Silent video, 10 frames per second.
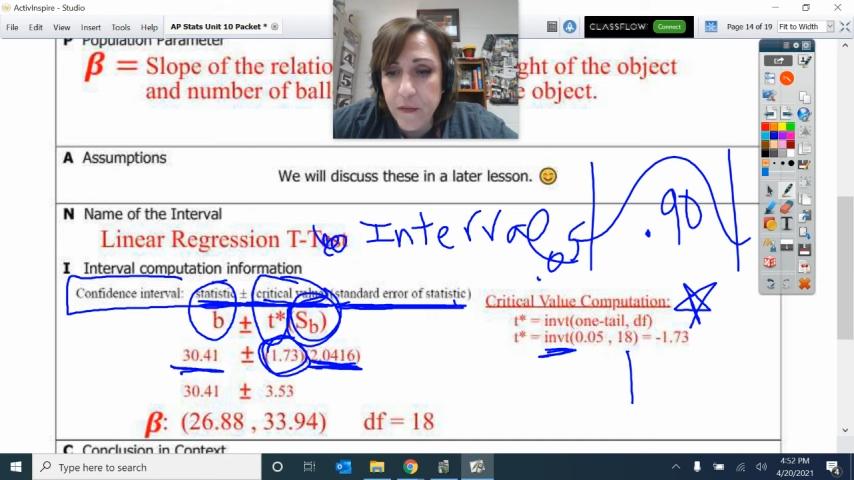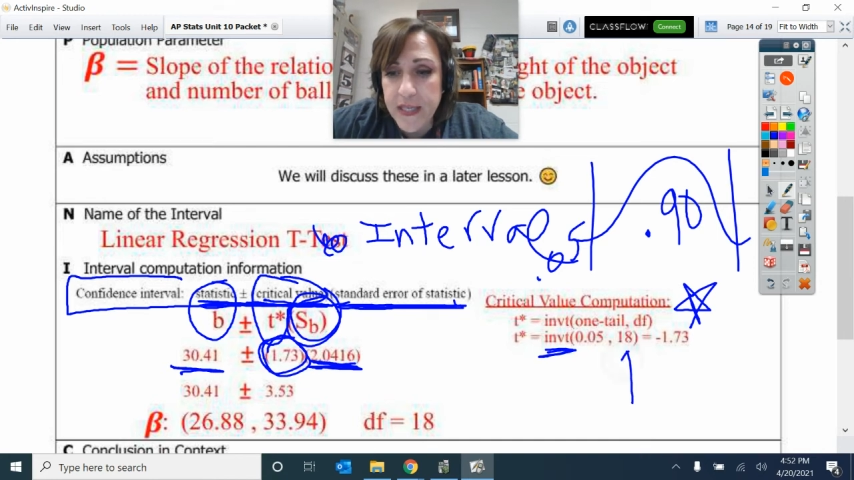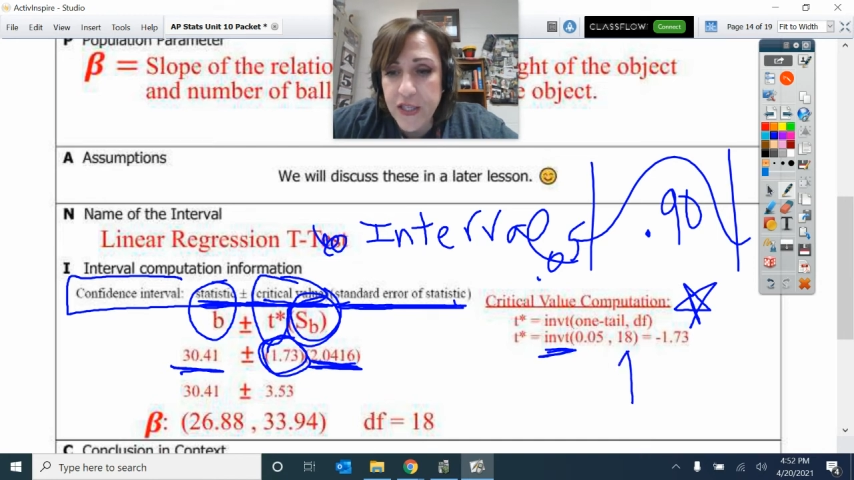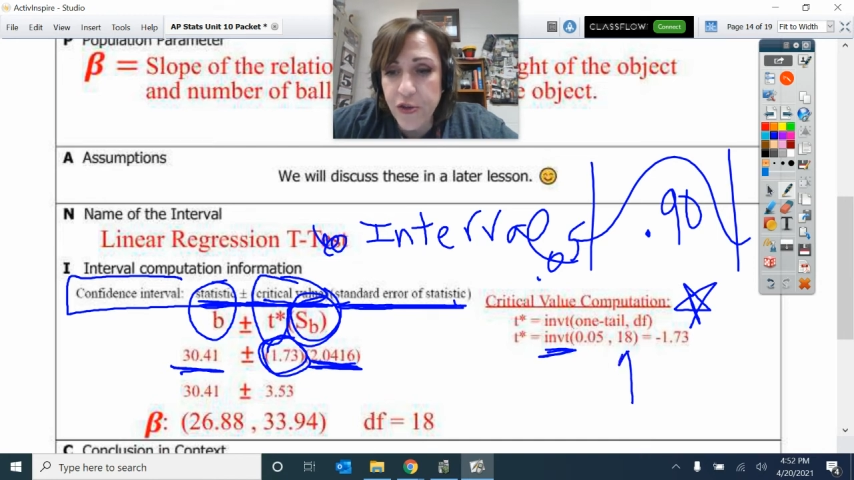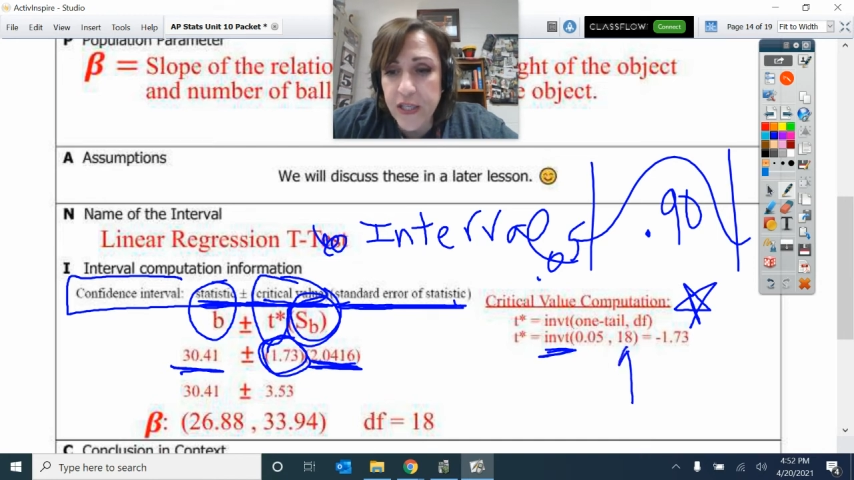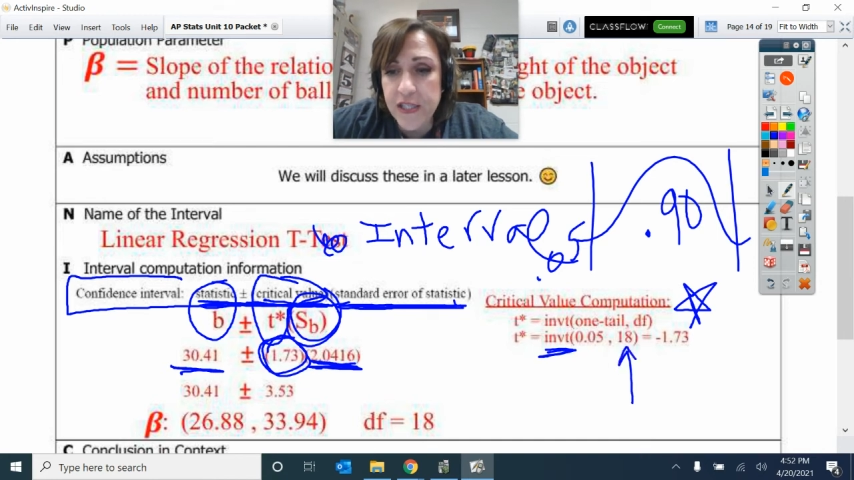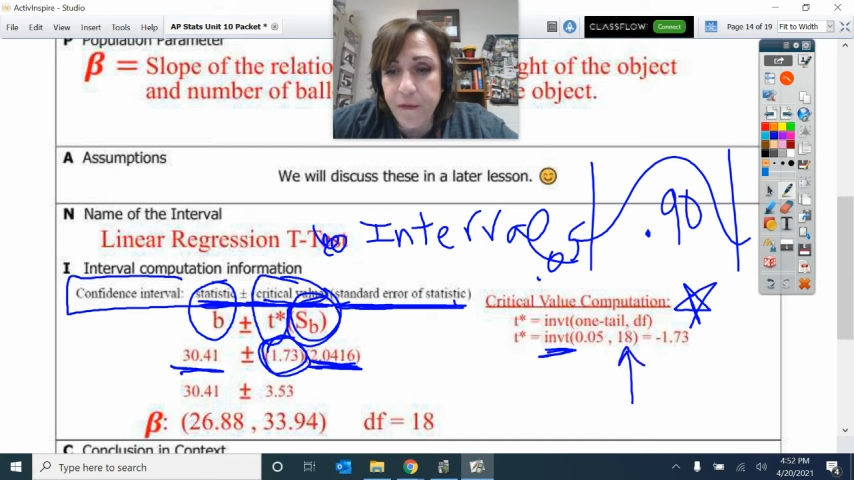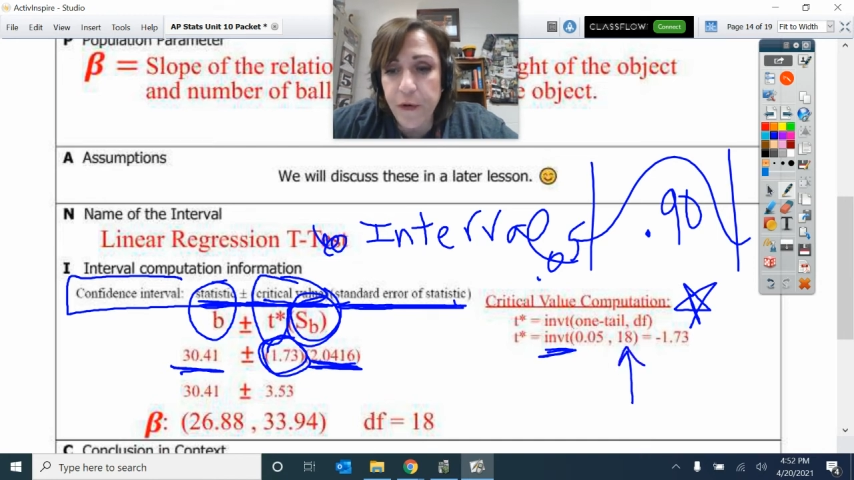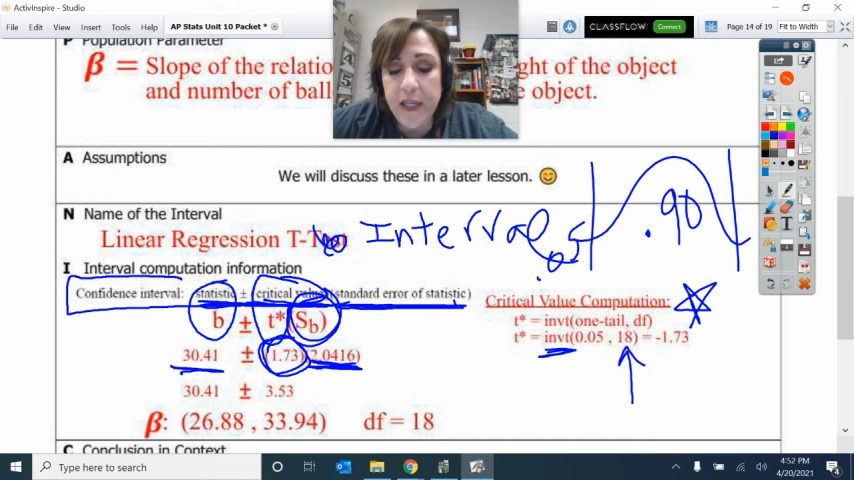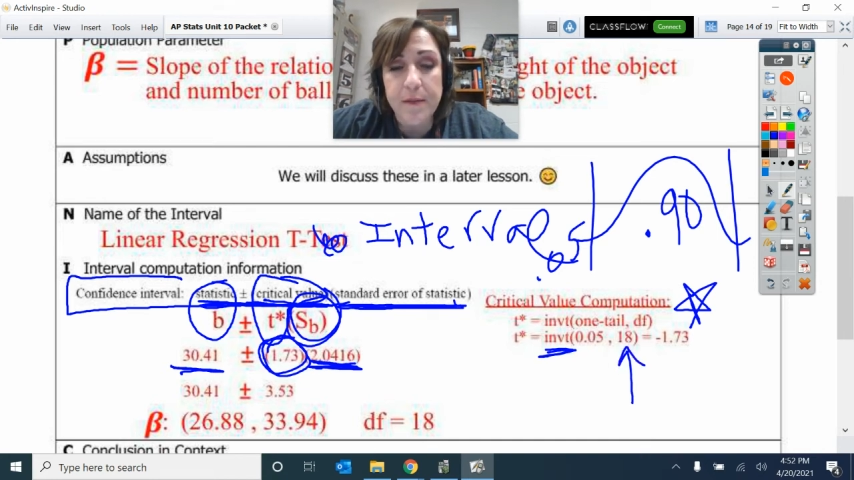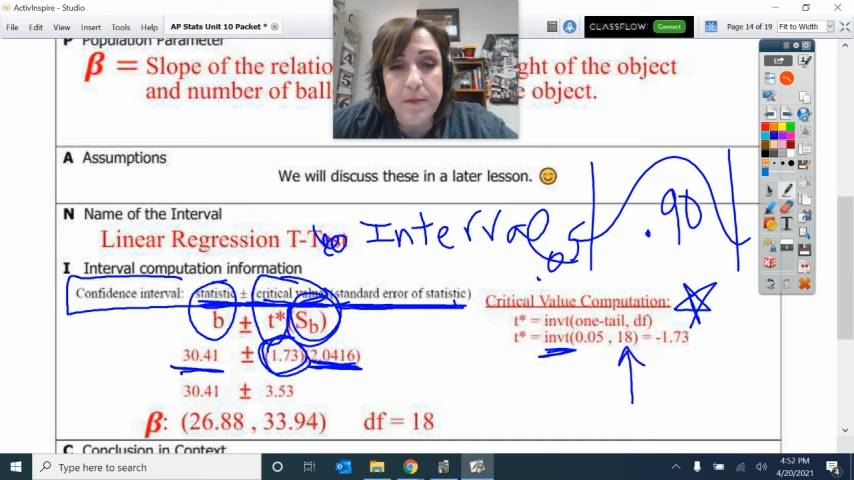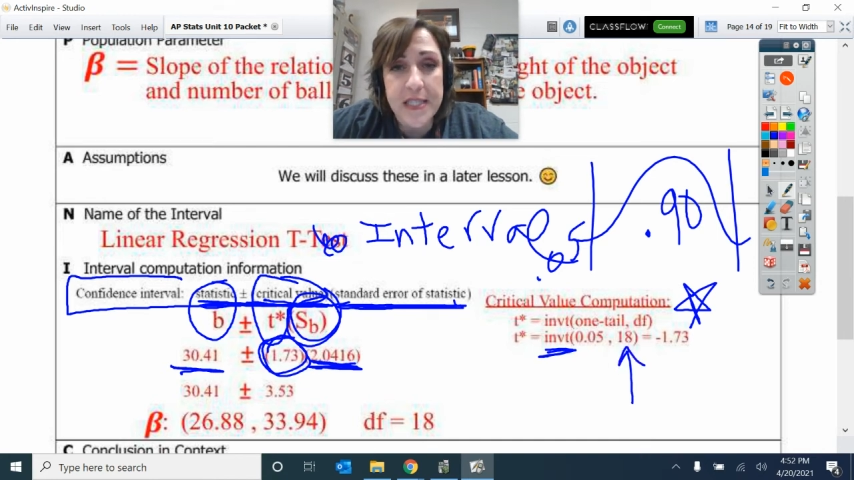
many degrees of freedom.